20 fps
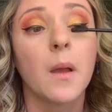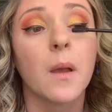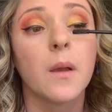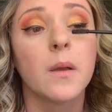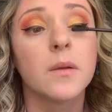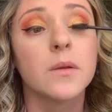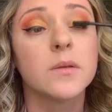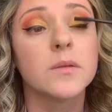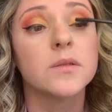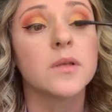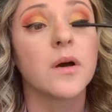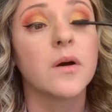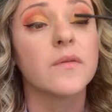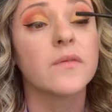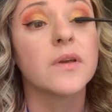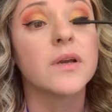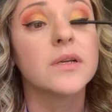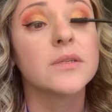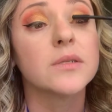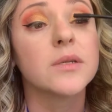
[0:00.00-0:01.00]
So if
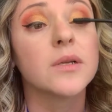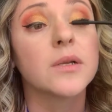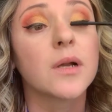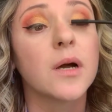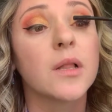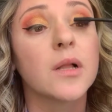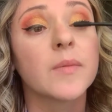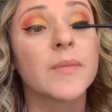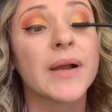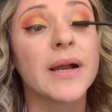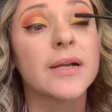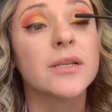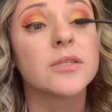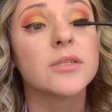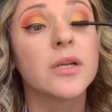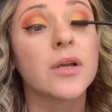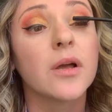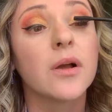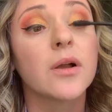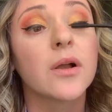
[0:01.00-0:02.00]
you guys need a color match
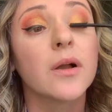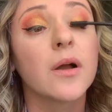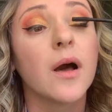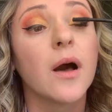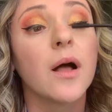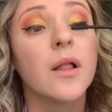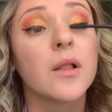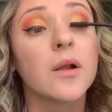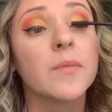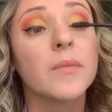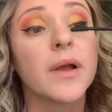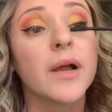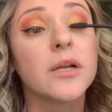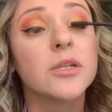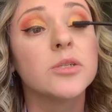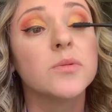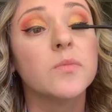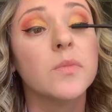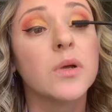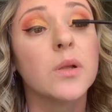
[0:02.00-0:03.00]

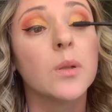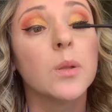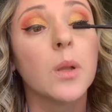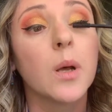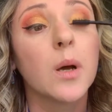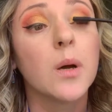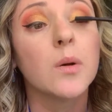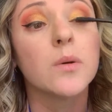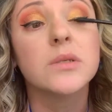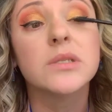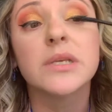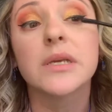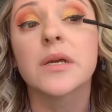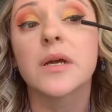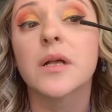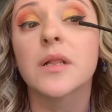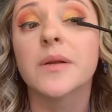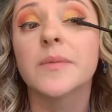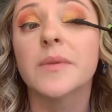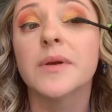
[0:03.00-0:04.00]
below, say
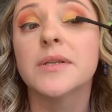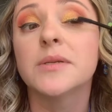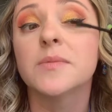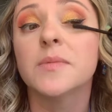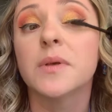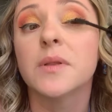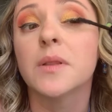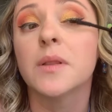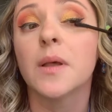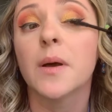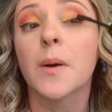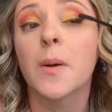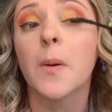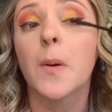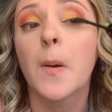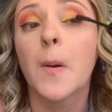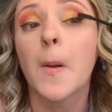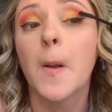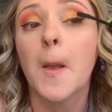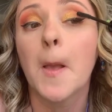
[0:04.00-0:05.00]
color match
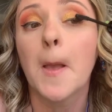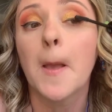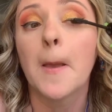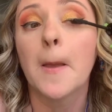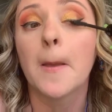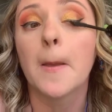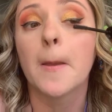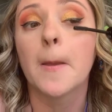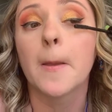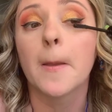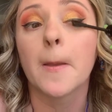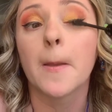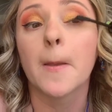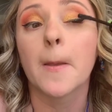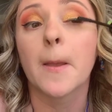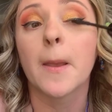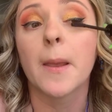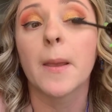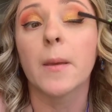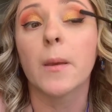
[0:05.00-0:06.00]
below.
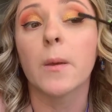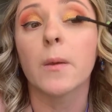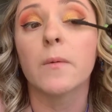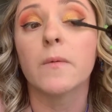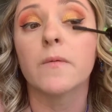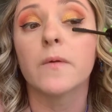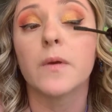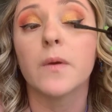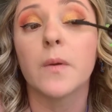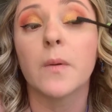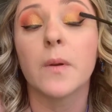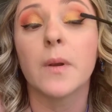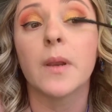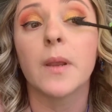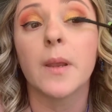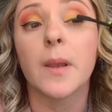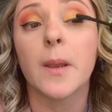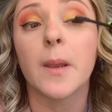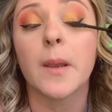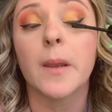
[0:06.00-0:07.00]
If you
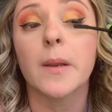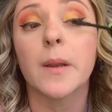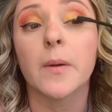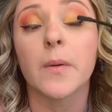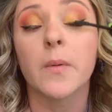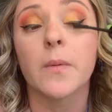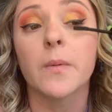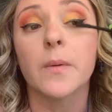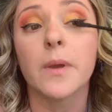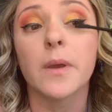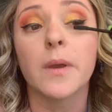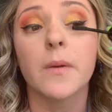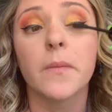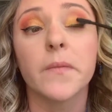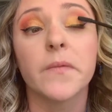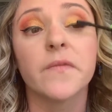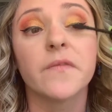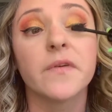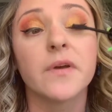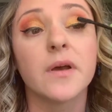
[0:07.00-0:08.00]
need a
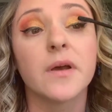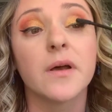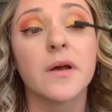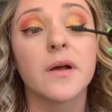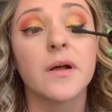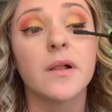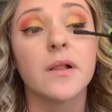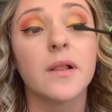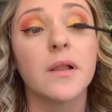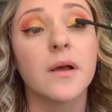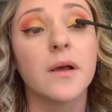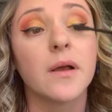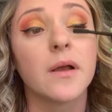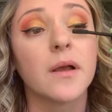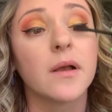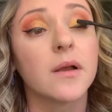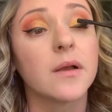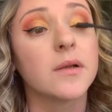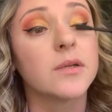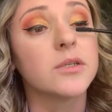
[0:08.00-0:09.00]
refill,
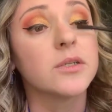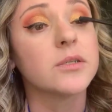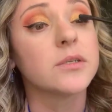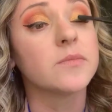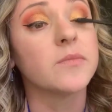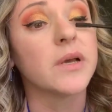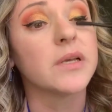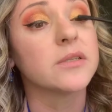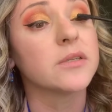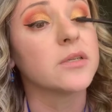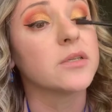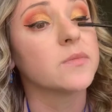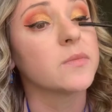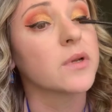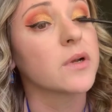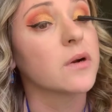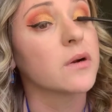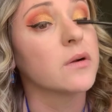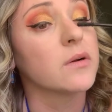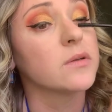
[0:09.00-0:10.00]
just message
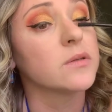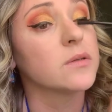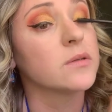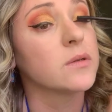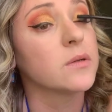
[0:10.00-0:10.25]
me, girls.